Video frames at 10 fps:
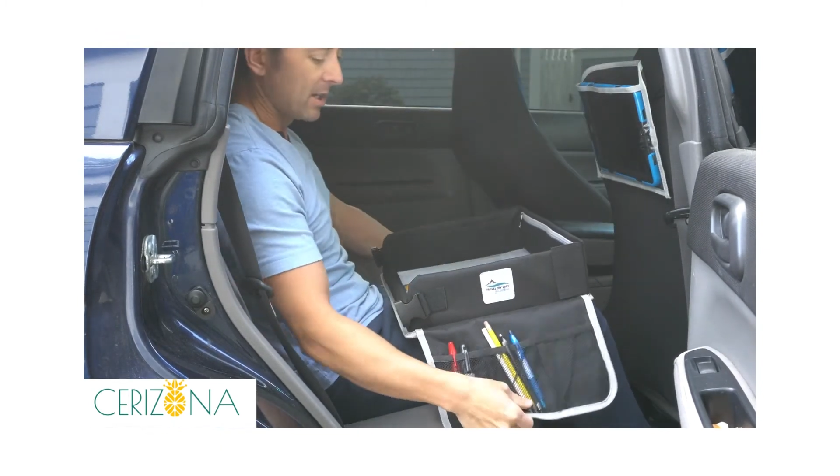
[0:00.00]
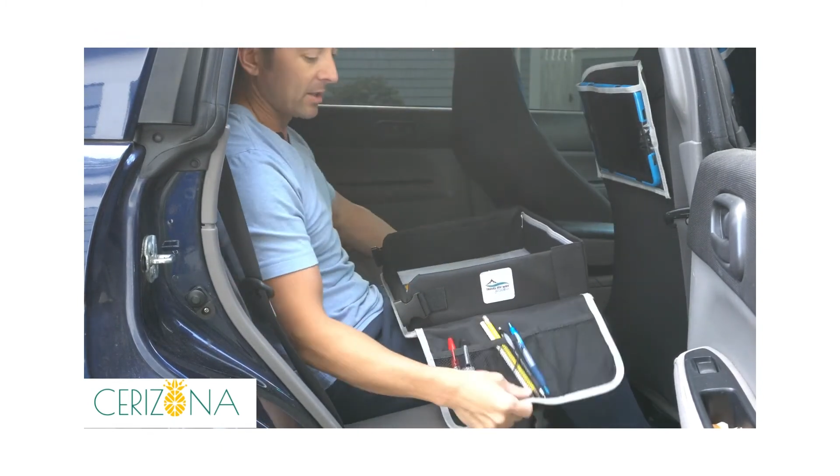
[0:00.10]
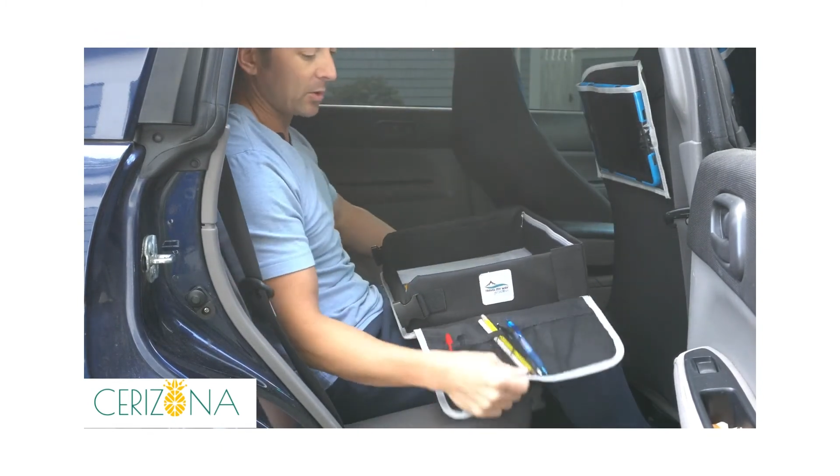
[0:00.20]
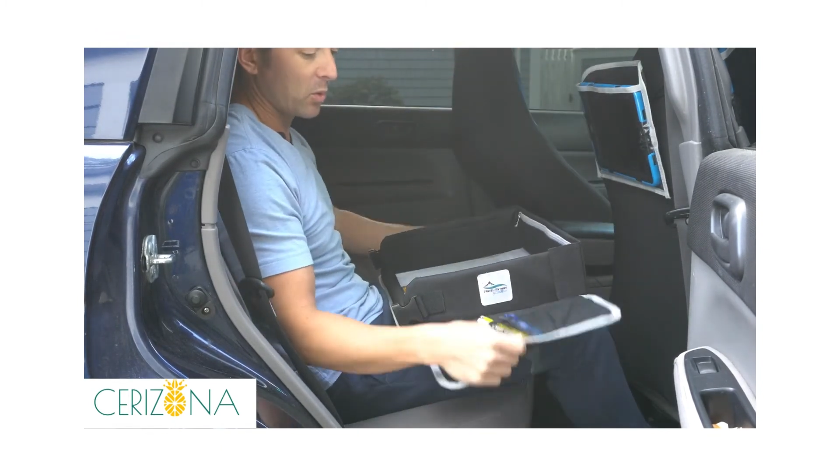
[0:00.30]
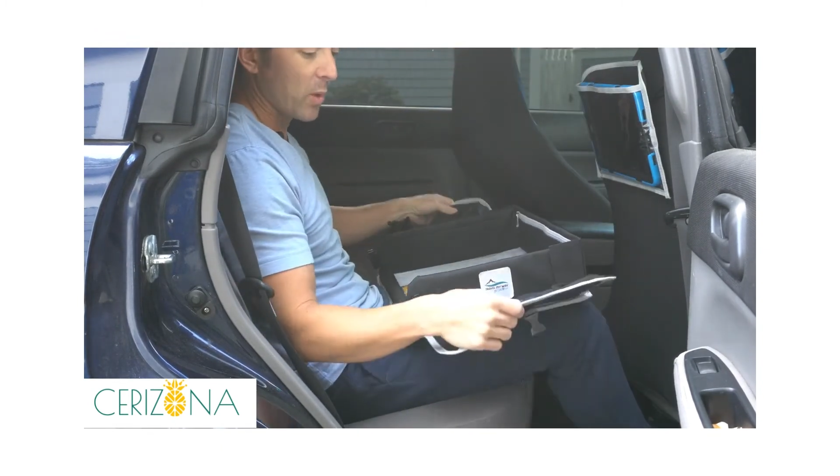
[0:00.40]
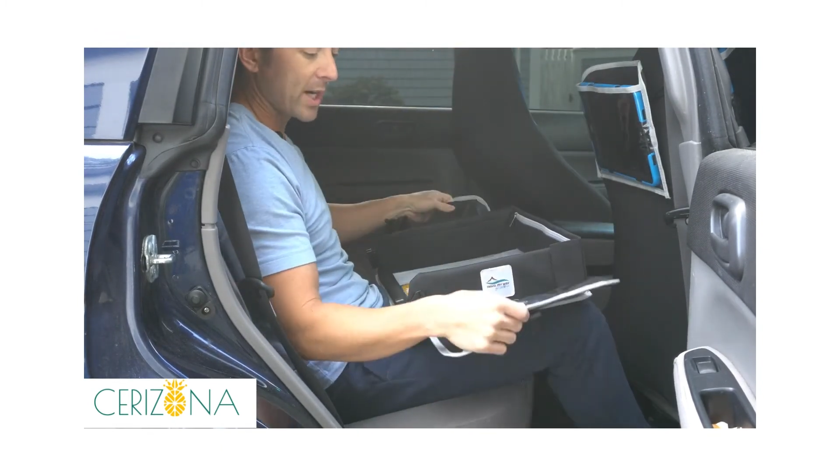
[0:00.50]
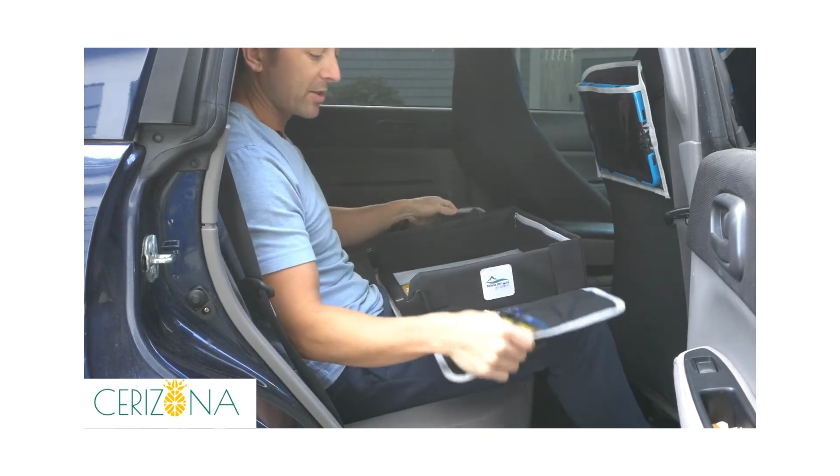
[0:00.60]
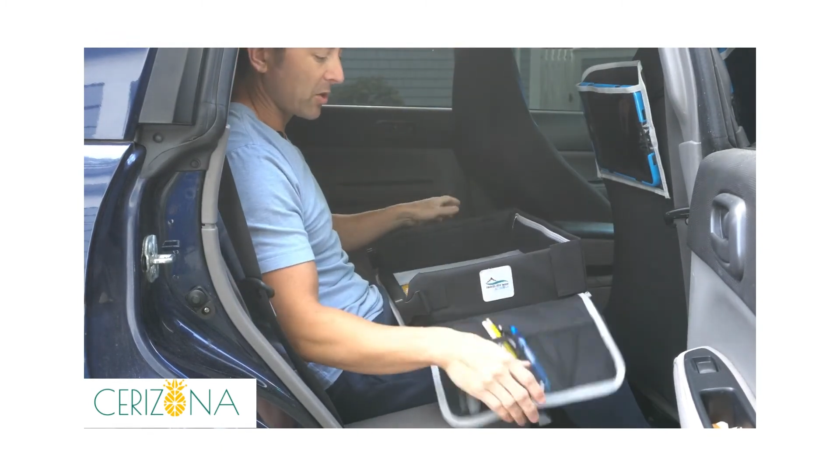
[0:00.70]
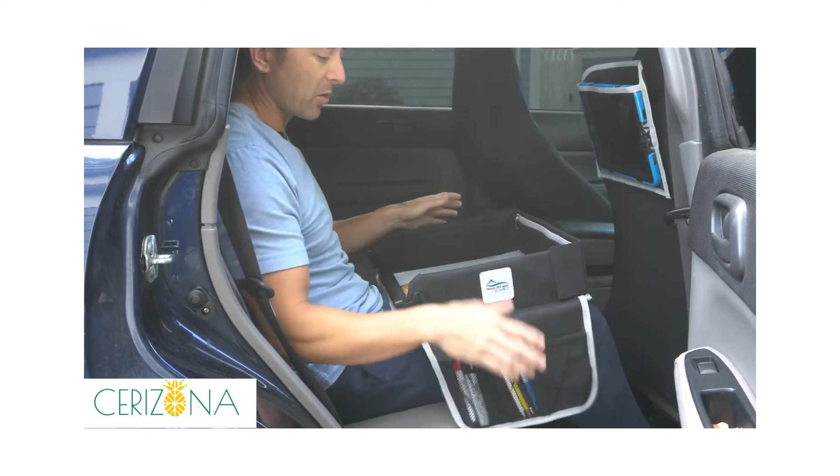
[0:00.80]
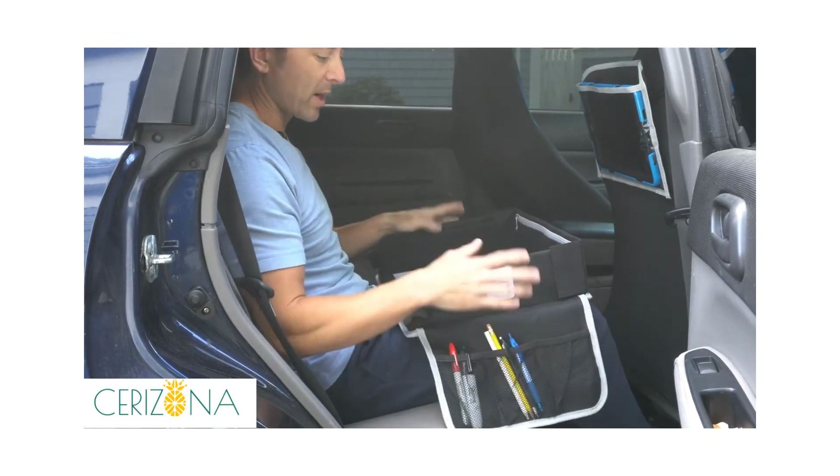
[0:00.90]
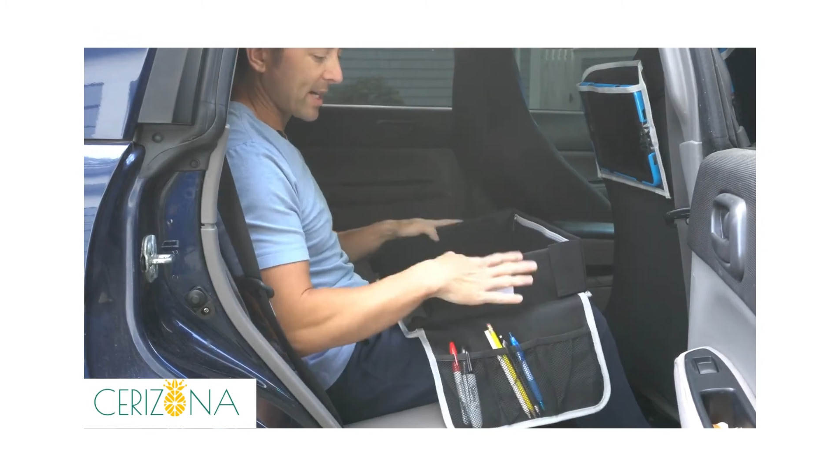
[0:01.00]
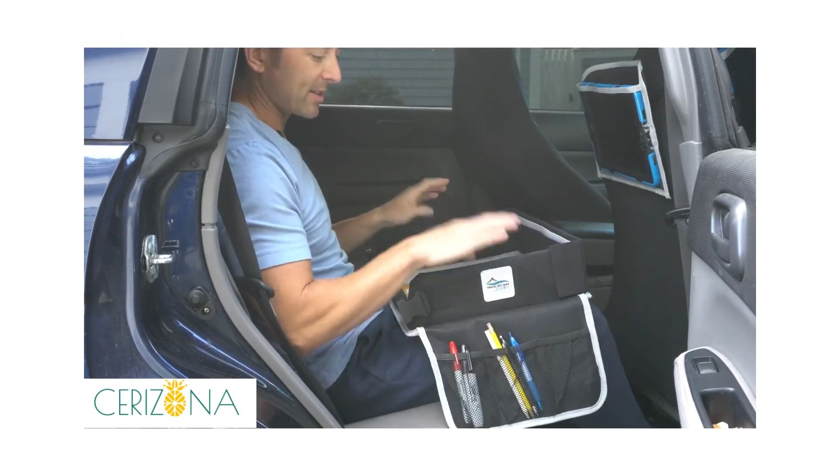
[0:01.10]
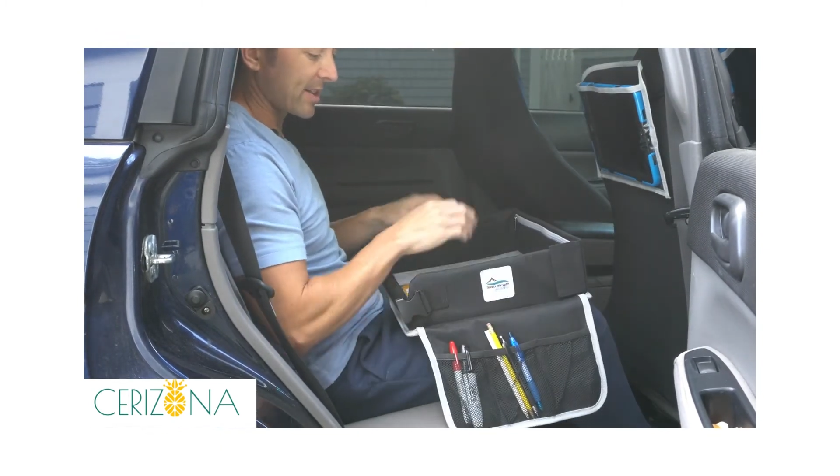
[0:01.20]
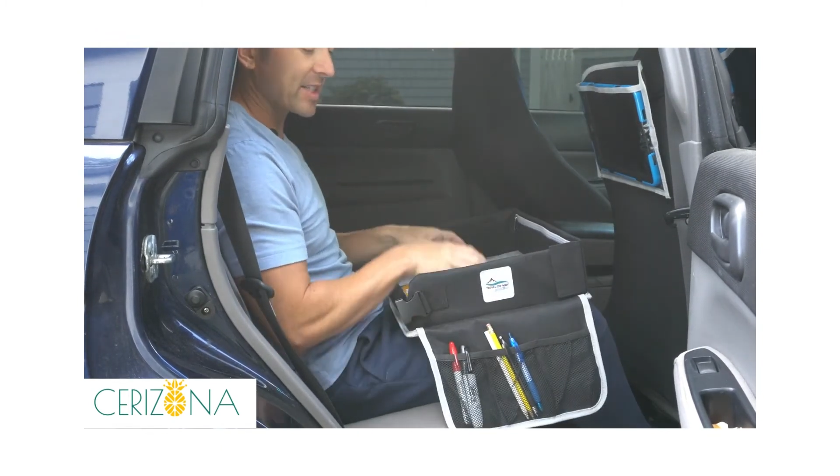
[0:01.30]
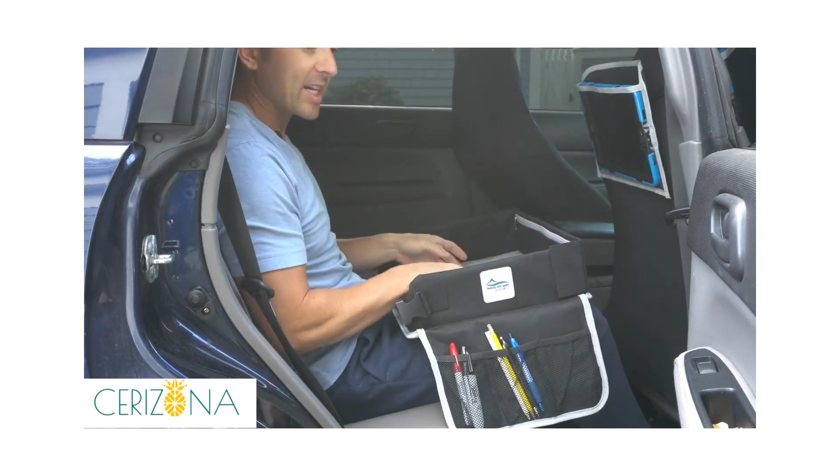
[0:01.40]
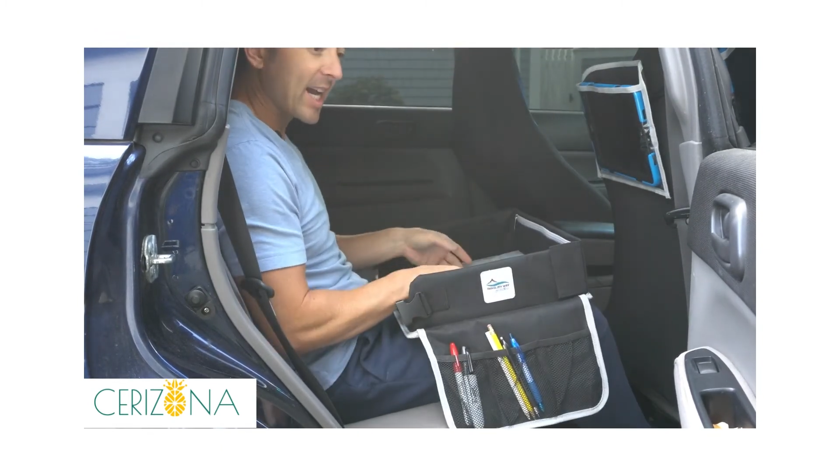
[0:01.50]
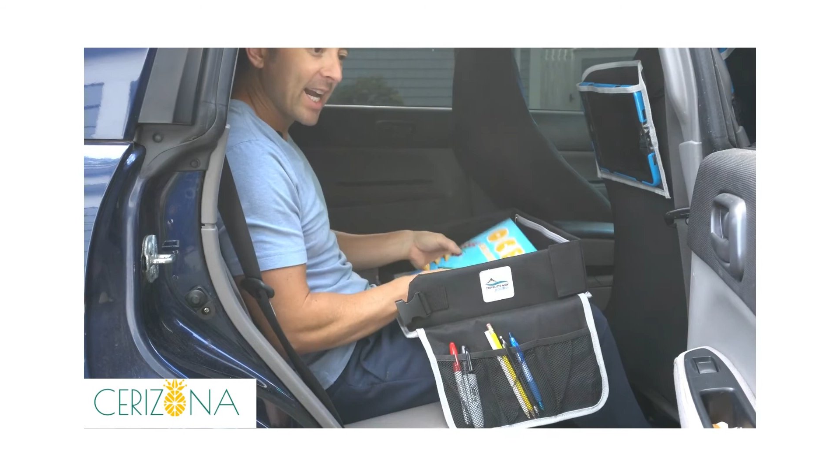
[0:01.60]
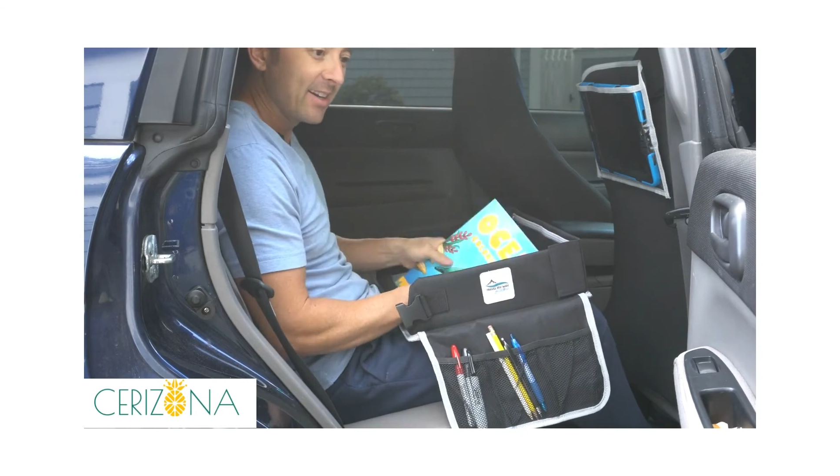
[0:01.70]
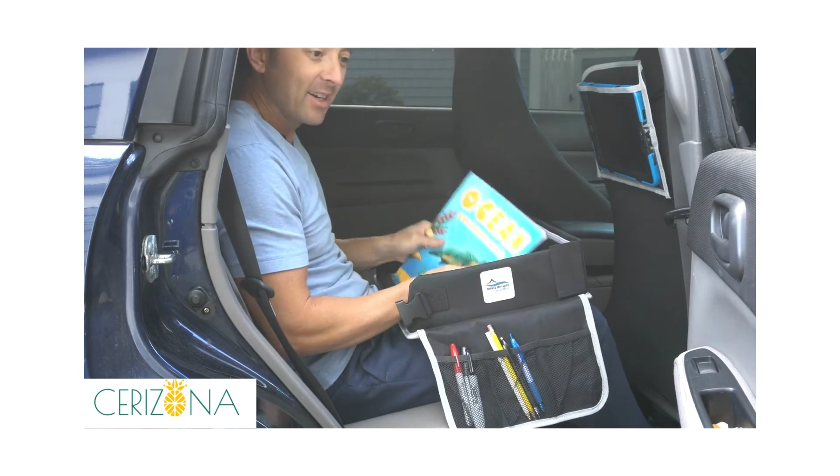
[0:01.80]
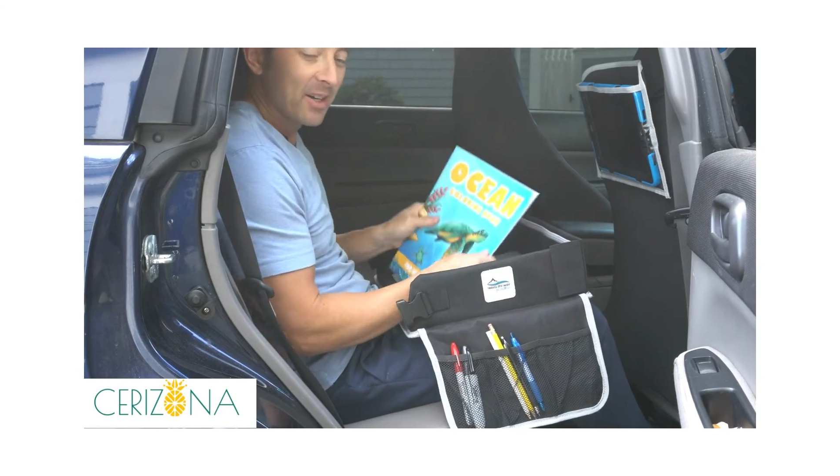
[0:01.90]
The little wings go right out to the side.